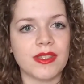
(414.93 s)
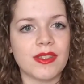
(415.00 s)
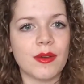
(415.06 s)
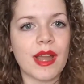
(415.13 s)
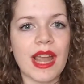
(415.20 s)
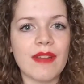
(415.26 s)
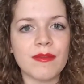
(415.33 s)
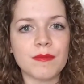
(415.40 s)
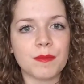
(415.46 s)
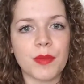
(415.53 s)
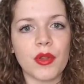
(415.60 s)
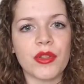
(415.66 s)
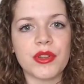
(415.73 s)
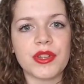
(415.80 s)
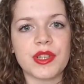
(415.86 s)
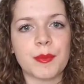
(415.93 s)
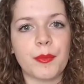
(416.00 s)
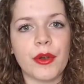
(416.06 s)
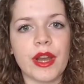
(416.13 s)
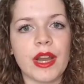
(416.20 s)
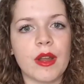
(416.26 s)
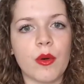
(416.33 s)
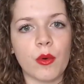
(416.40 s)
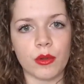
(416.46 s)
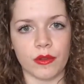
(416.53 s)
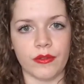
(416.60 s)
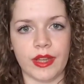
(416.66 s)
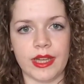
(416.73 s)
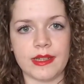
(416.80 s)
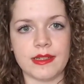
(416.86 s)
so I haven't bothered to bring all
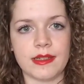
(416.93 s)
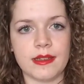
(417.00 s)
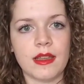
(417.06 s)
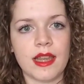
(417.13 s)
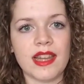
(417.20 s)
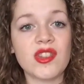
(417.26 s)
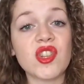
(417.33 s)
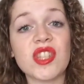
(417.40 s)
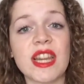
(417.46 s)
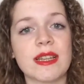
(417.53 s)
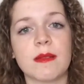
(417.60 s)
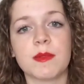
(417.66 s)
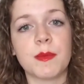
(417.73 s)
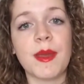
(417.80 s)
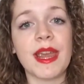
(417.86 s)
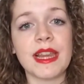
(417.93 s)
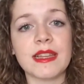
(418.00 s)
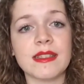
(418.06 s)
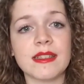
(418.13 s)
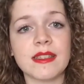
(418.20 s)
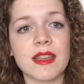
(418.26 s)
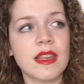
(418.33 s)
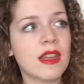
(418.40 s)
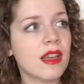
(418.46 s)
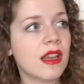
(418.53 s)
of it. It just takes up space.